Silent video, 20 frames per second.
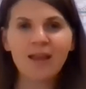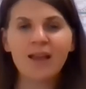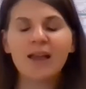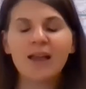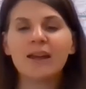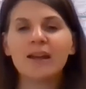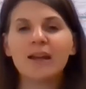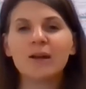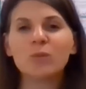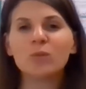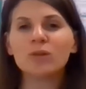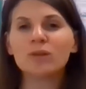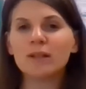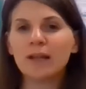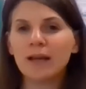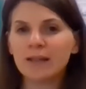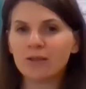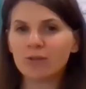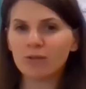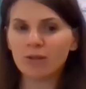And I will
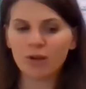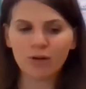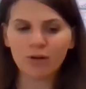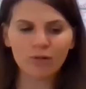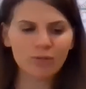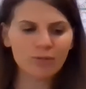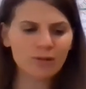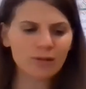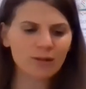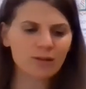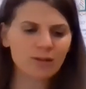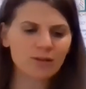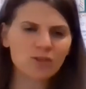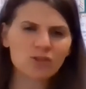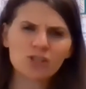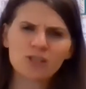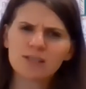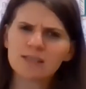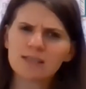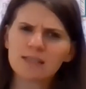let you know,
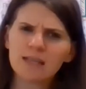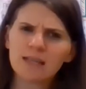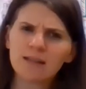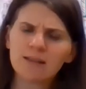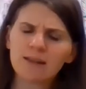she's saying